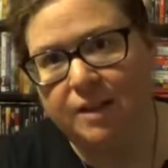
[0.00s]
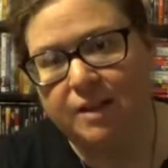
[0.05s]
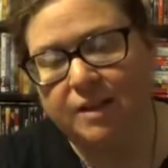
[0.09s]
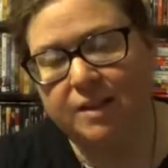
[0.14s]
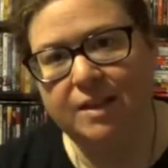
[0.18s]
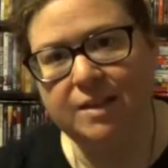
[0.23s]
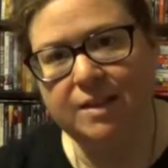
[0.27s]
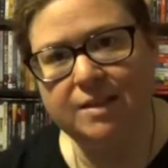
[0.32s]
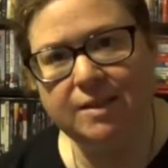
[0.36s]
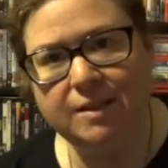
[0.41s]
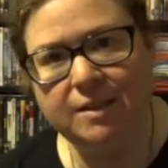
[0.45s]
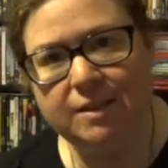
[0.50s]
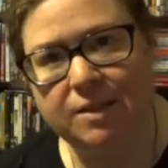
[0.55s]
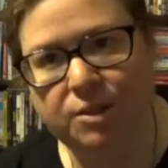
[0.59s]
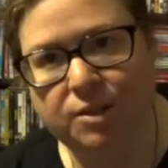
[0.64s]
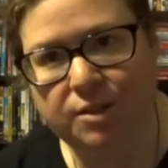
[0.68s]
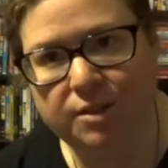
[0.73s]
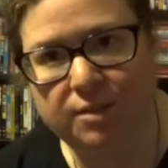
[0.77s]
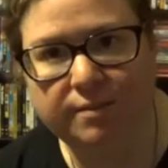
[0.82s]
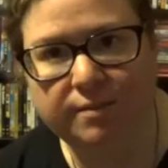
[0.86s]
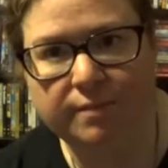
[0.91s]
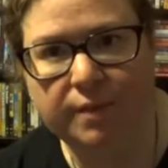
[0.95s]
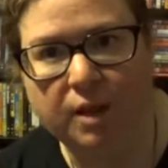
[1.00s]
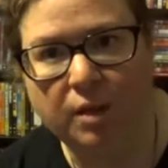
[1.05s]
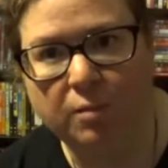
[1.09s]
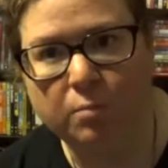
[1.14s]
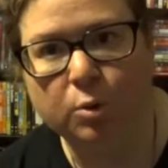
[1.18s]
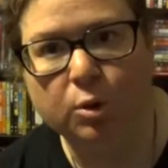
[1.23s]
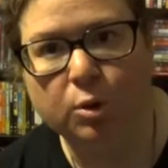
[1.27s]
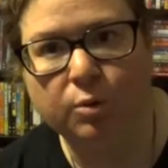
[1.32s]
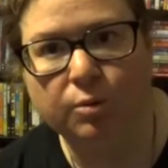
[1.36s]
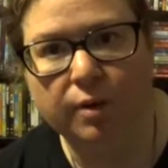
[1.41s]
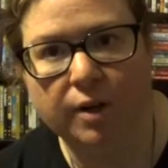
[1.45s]
this edition on
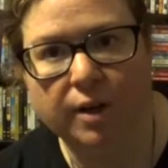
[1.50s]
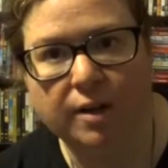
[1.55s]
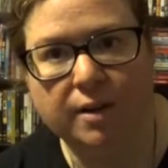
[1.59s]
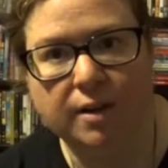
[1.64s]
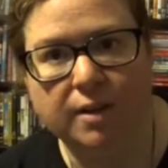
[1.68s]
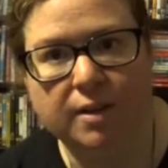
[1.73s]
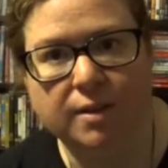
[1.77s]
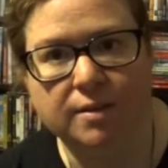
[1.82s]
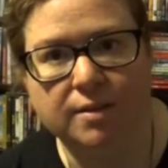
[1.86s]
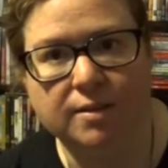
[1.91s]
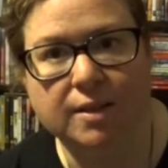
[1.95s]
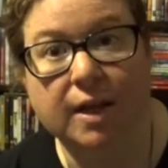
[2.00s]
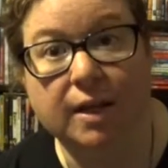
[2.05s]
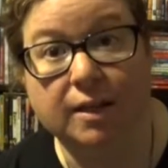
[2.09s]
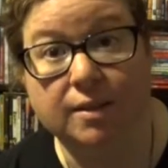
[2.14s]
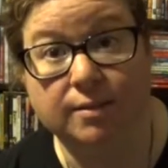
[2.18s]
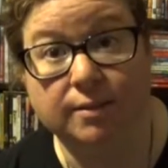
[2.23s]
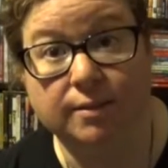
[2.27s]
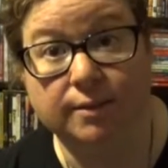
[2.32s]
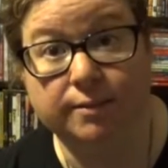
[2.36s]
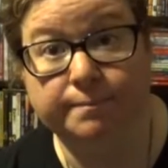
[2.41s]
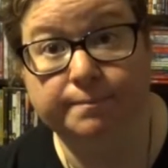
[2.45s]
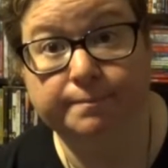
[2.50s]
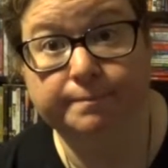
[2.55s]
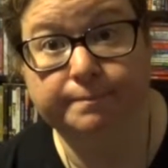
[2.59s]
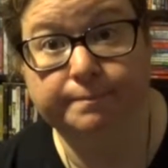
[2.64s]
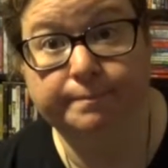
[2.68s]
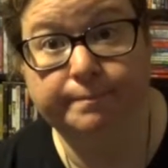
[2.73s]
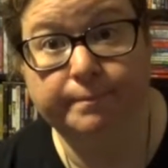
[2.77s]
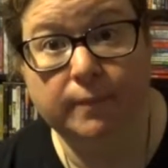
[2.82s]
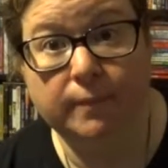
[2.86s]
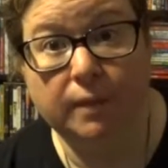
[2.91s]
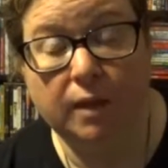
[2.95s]
Blu-ray is excellent.
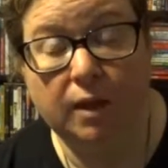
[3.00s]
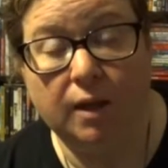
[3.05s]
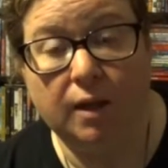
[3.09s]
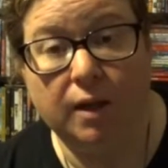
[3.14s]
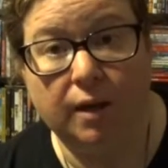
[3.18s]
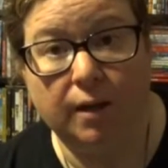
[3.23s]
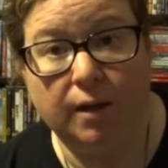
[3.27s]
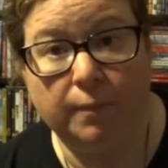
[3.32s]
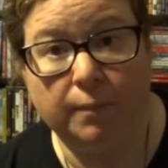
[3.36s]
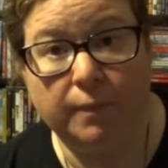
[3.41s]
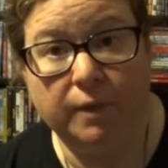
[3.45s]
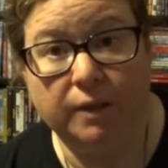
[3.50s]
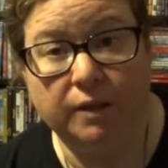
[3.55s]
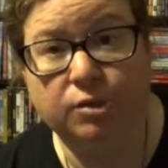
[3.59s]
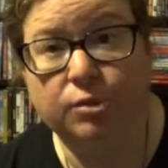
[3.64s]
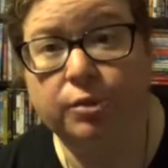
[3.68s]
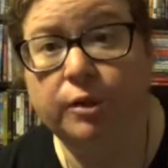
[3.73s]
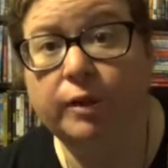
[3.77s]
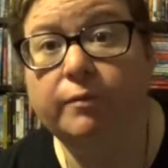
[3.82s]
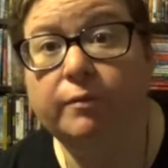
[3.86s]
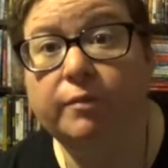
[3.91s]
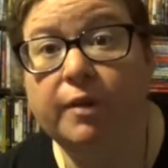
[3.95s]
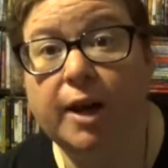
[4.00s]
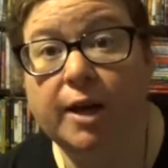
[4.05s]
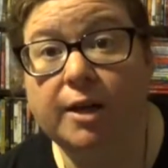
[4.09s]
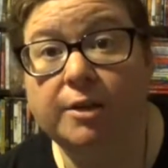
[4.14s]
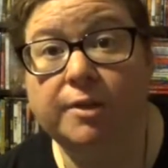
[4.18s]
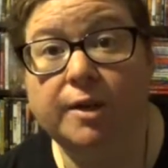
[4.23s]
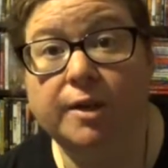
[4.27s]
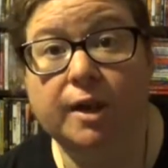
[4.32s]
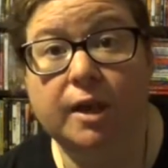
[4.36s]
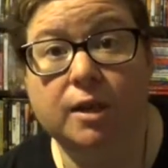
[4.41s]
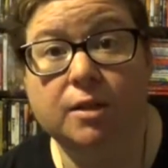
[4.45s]
It's Scream
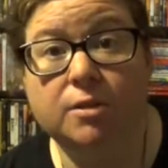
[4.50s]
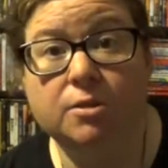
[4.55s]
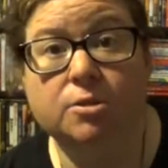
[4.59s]
Factory again,